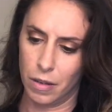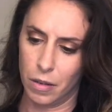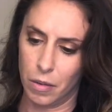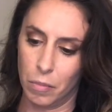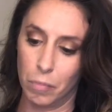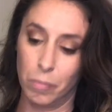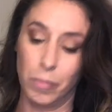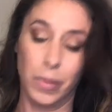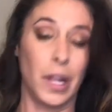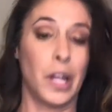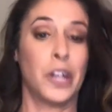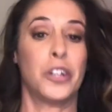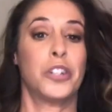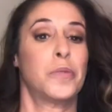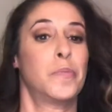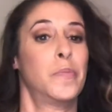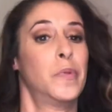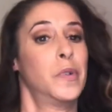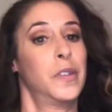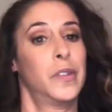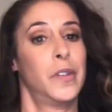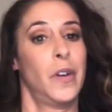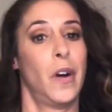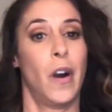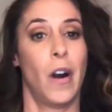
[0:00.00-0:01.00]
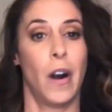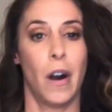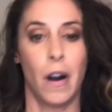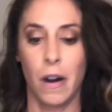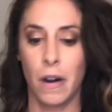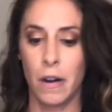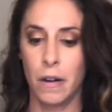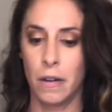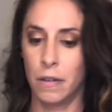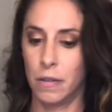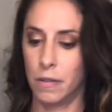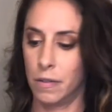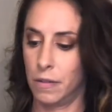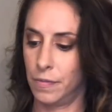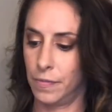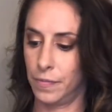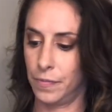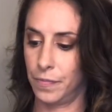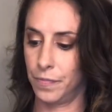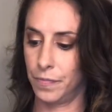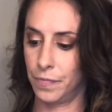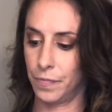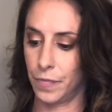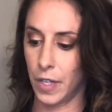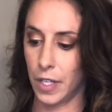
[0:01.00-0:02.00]
Blush Bazaar.
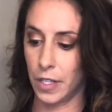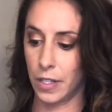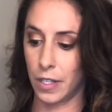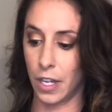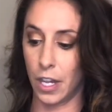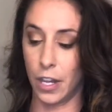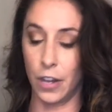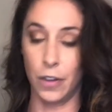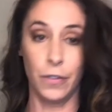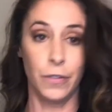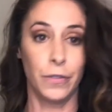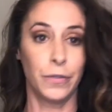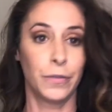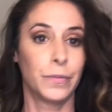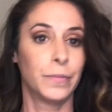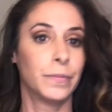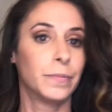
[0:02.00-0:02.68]
It's cute.